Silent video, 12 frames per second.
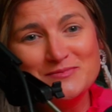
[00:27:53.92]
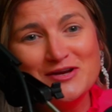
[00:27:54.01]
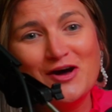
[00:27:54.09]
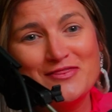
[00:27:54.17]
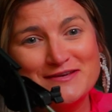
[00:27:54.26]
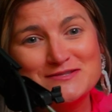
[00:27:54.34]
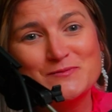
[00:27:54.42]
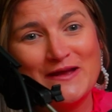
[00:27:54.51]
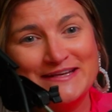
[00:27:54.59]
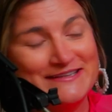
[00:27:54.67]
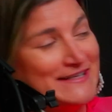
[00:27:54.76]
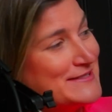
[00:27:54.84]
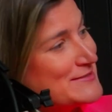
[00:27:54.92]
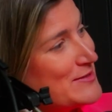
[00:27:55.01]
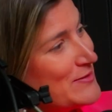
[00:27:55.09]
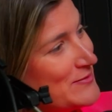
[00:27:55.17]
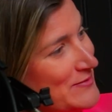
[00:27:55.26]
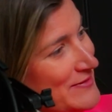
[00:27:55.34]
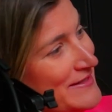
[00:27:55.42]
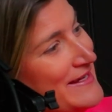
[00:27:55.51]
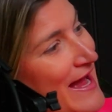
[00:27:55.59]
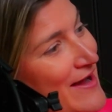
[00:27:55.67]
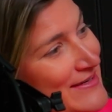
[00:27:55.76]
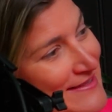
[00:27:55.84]
be on this wait list. So
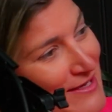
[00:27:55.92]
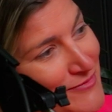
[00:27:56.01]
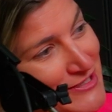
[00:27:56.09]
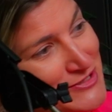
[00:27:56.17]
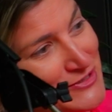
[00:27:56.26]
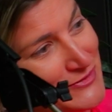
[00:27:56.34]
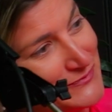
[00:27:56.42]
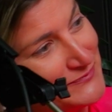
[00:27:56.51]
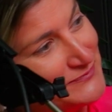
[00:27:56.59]
how can they reach you?